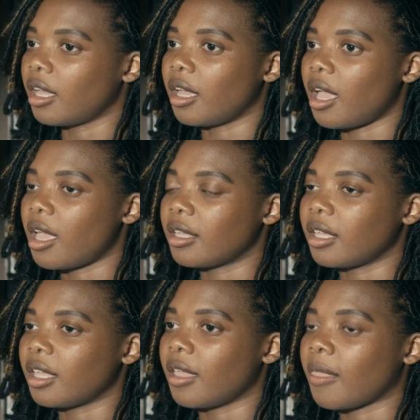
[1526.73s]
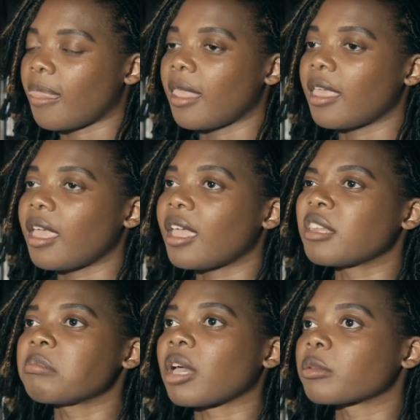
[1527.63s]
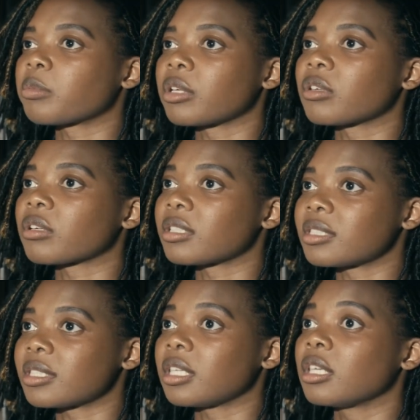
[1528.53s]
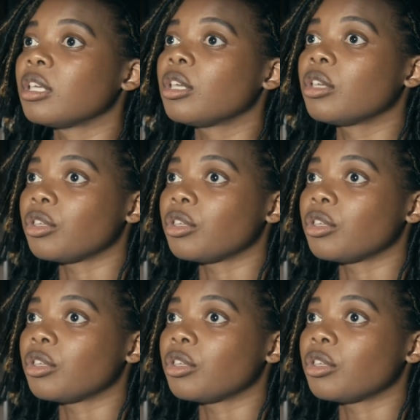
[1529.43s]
Sage instantly comes up with a plan for them to not only